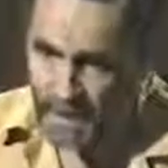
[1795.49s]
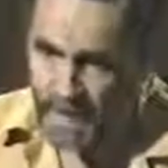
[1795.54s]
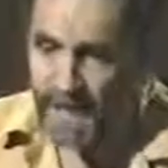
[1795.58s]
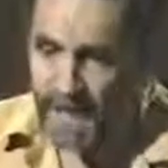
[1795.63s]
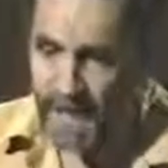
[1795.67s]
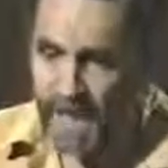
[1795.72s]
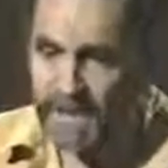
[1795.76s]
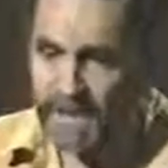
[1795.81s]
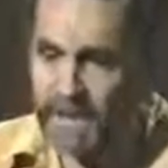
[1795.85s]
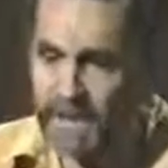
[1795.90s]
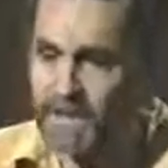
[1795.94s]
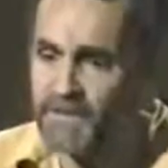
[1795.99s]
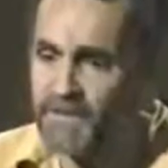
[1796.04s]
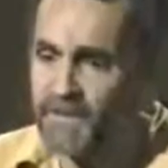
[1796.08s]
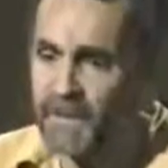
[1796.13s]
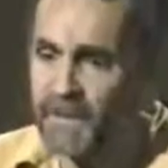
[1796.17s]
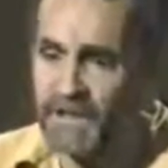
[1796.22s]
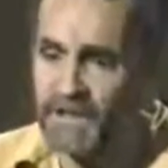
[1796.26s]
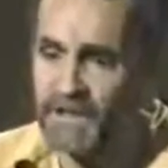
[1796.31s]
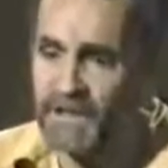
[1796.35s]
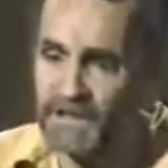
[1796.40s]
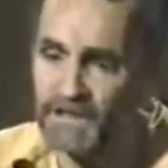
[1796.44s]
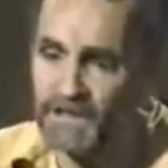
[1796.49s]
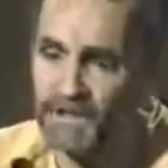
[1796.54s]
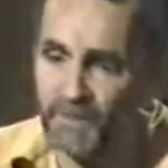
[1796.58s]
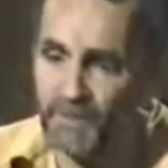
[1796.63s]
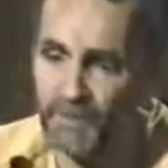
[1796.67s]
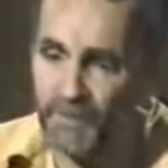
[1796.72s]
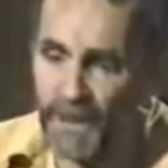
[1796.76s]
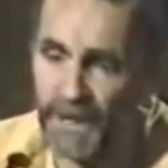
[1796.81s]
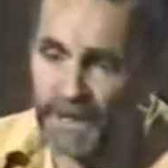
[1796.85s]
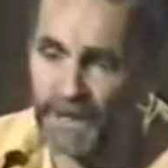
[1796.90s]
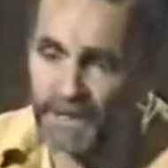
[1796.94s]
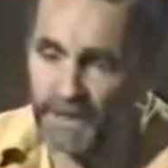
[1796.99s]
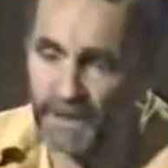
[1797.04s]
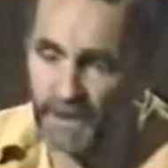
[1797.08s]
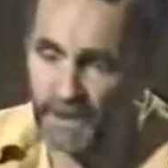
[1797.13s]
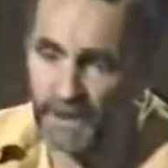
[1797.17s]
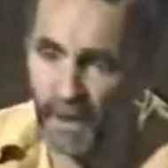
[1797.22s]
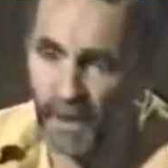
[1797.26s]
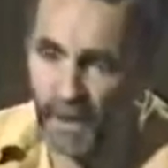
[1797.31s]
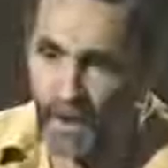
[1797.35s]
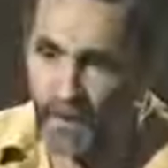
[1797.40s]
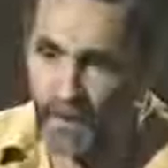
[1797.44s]
And then if I catch you breaking the
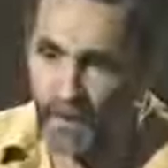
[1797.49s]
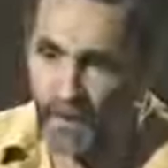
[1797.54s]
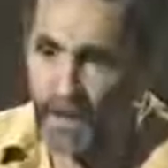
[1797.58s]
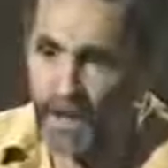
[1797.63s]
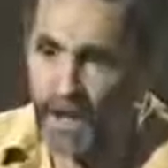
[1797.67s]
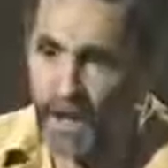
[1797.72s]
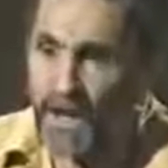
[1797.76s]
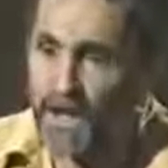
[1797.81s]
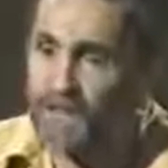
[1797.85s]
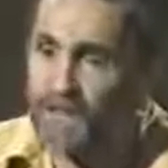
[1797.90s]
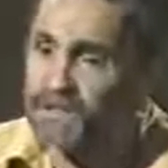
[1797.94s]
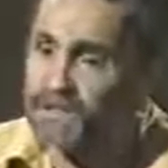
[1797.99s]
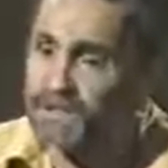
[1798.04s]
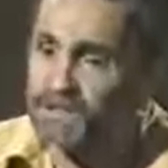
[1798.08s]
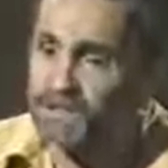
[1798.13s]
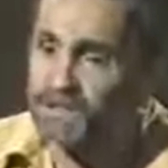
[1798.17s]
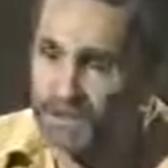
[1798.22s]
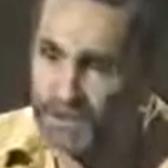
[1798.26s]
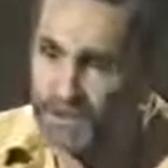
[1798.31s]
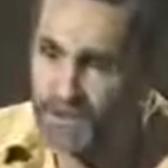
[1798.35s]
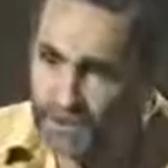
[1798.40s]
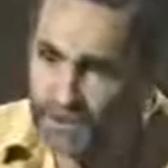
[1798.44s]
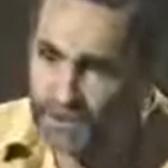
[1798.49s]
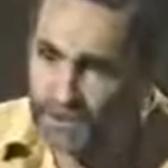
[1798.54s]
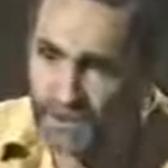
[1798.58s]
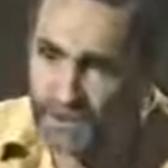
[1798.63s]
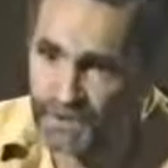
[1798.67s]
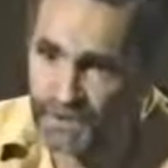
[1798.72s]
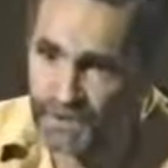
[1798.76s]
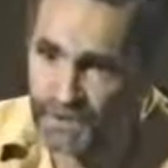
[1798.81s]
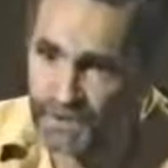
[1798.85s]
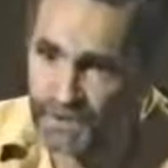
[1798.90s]
law, I'll just shoot you.